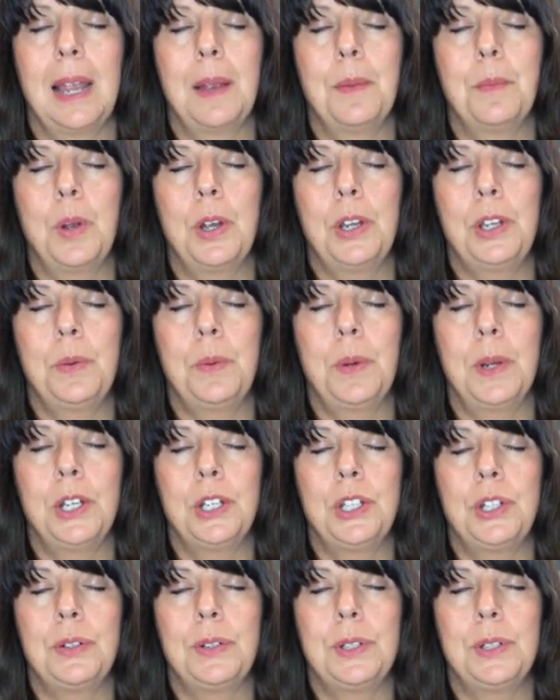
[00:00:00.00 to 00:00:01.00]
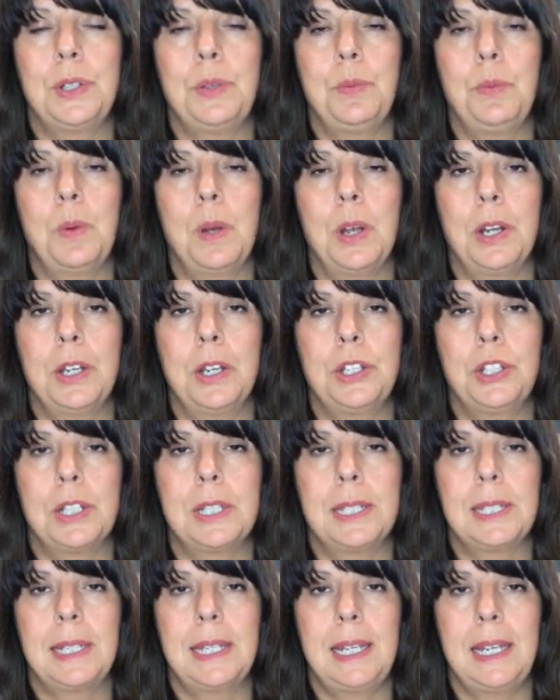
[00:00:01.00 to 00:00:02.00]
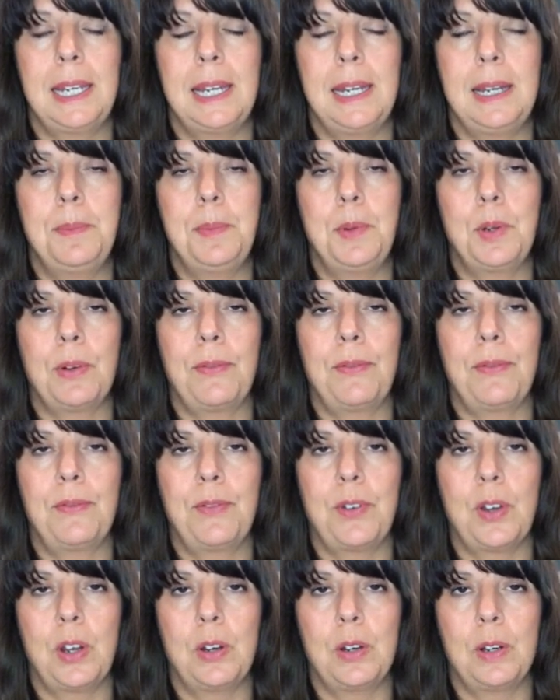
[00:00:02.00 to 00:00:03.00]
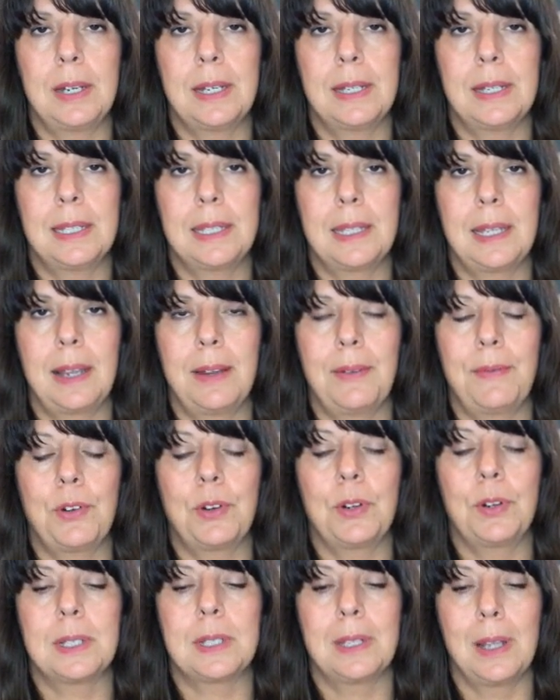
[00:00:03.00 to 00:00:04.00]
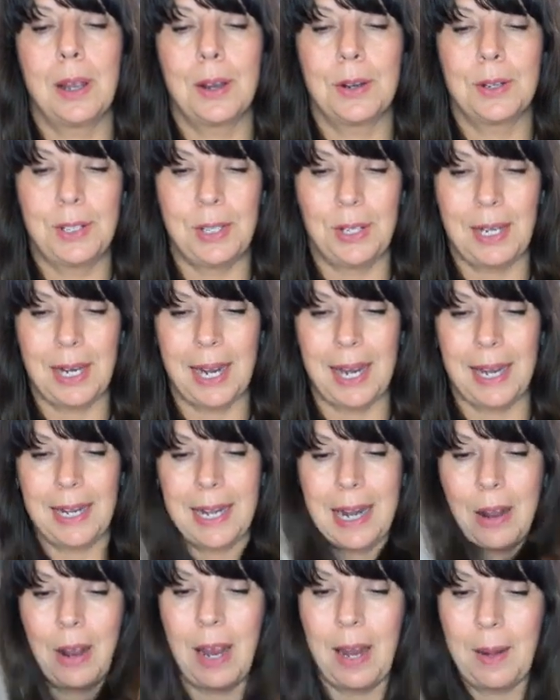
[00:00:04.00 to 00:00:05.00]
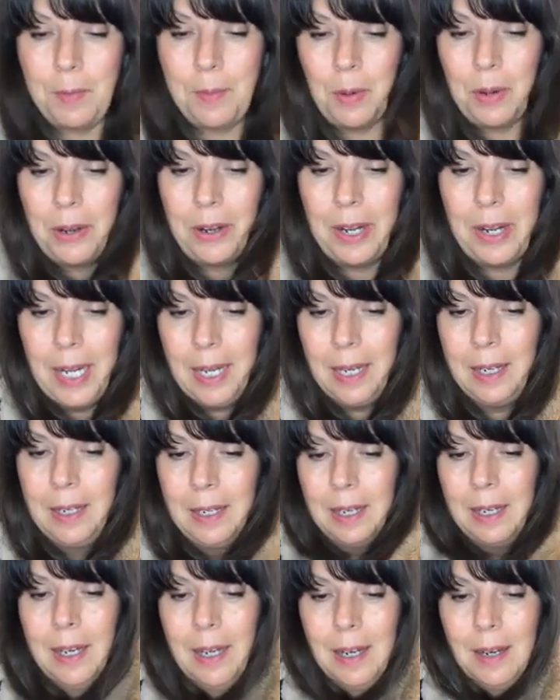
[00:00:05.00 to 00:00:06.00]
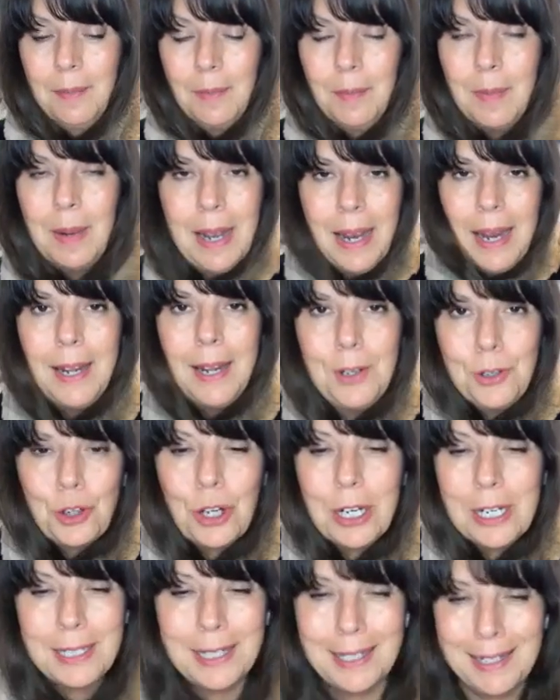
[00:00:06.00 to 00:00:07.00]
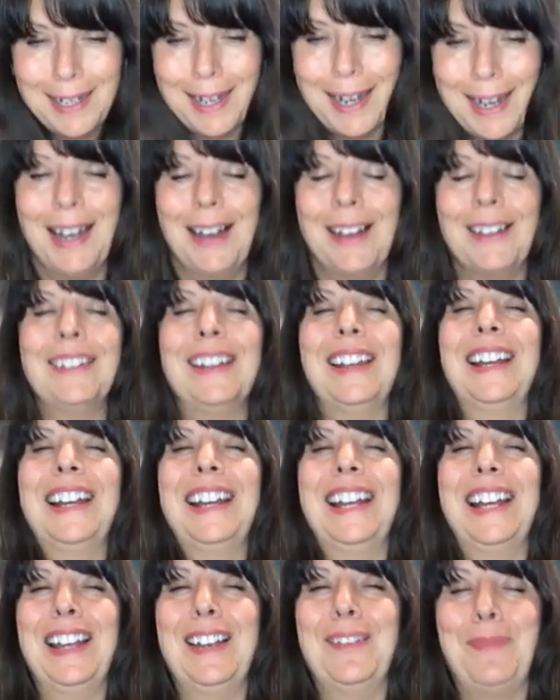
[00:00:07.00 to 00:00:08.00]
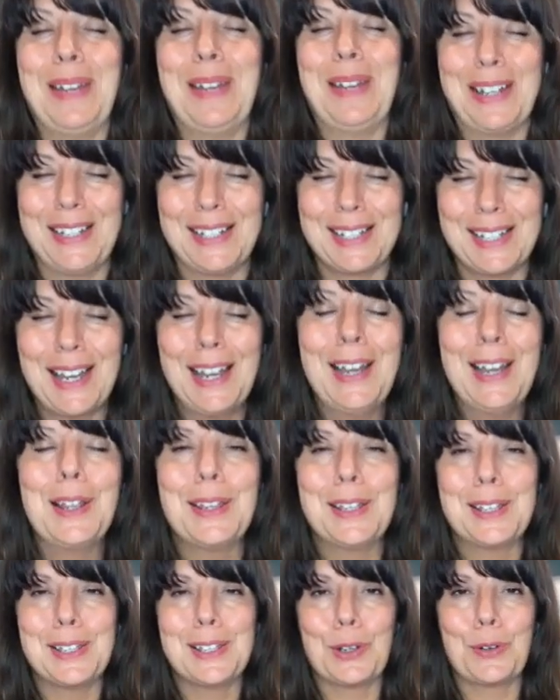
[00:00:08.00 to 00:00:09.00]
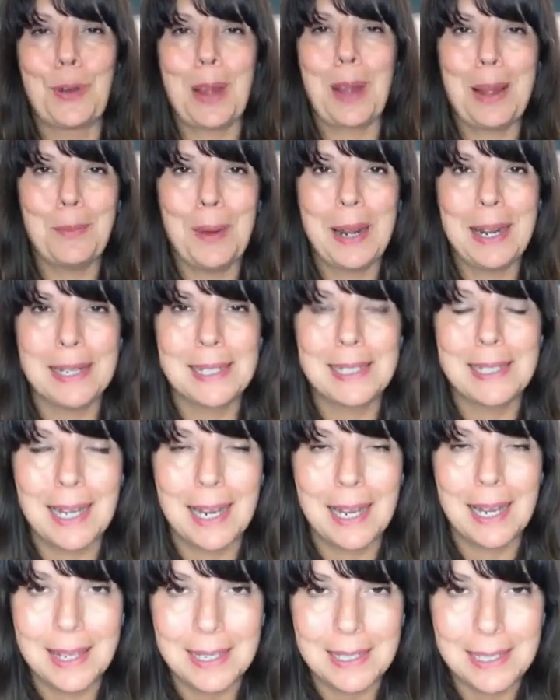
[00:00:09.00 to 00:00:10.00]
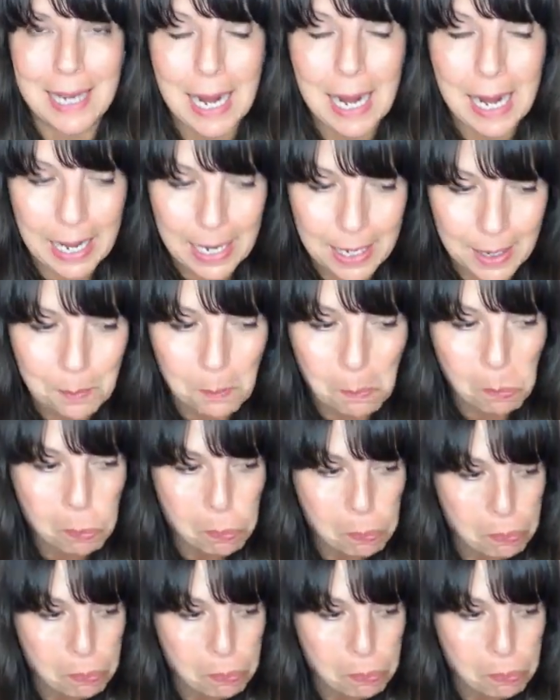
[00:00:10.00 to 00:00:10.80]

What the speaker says: And what you want to do is you want to just keep your focus there for as long as you can. Now, I'm wearing my dressing gown because this is a great way to start the day.